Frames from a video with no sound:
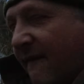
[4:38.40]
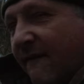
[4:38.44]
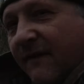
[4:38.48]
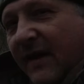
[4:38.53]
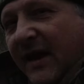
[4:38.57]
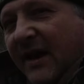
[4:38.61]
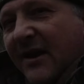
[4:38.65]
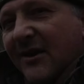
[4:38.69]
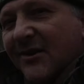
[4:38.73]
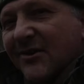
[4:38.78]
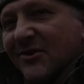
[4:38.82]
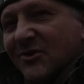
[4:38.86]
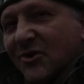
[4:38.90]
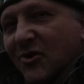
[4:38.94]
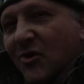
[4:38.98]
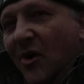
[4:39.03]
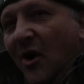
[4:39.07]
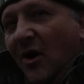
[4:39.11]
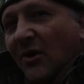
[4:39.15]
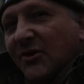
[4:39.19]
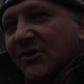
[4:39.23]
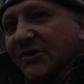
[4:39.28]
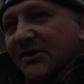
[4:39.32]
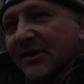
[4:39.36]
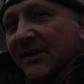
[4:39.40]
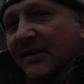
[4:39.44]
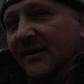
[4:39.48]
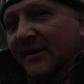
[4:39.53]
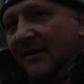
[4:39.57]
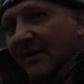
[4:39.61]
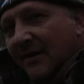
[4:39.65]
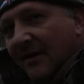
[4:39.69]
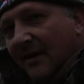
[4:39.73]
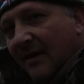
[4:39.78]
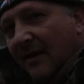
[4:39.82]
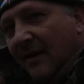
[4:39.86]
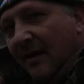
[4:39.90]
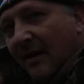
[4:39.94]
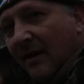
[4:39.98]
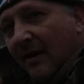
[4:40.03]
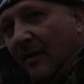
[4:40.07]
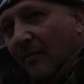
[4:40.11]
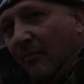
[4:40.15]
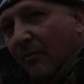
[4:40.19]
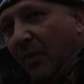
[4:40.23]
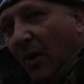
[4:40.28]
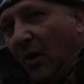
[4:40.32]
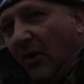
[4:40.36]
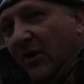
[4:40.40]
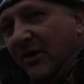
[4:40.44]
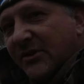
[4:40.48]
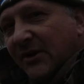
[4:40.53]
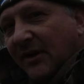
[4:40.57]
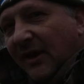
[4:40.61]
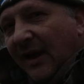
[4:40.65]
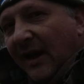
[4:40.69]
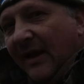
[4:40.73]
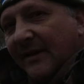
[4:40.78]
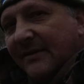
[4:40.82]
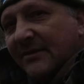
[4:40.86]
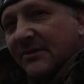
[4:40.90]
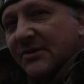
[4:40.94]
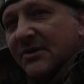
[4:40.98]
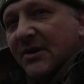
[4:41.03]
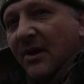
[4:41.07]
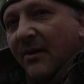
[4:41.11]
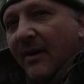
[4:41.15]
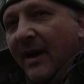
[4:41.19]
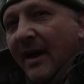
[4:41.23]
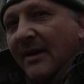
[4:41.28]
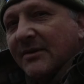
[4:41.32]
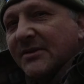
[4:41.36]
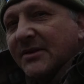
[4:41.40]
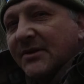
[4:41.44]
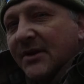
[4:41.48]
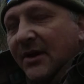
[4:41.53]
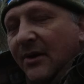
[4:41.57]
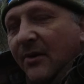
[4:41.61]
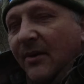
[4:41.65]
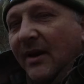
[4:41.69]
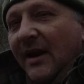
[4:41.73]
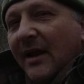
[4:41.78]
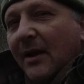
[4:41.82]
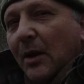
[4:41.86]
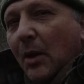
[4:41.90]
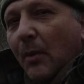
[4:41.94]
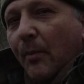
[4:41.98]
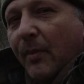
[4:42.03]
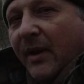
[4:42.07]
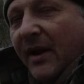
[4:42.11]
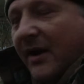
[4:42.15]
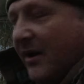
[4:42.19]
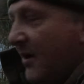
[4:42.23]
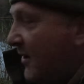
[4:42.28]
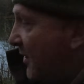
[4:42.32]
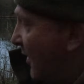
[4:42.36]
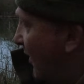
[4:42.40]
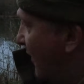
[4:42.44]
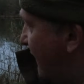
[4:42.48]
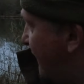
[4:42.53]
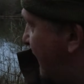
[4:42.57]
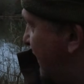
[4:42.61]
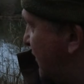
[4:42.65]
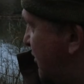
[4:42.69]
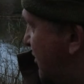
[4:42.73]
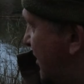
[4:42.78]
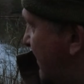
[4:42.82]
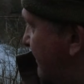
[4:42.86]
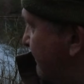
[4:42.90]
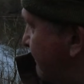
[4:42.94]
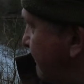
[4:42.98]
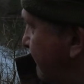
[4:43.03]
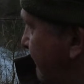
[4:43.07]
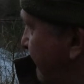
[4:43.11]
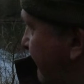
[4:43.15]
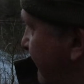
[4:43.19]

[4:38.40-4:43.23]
Fingers crossed Boris will let us go out and do a little bit of night fishing.